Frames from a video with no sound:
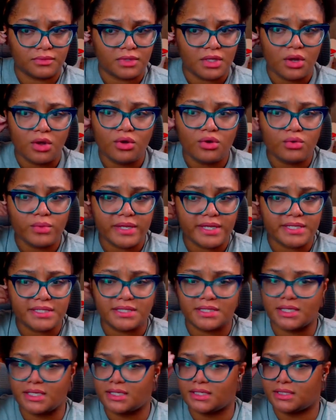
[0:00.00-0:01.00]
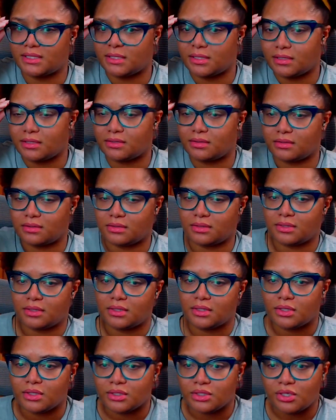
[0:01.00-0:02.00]
Who is this?
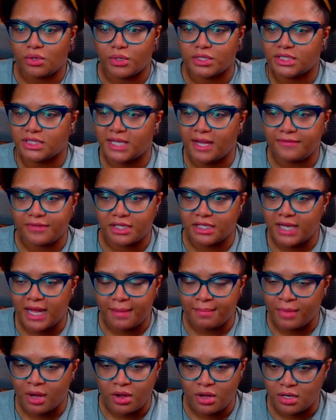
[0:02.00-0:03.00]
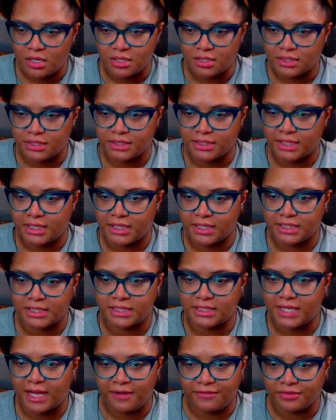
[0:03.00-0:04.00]
So it's definitely not Mars, and it's
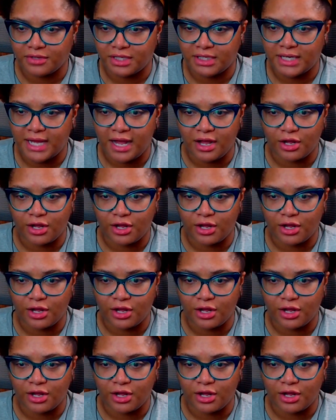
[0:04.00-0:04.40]
definitely not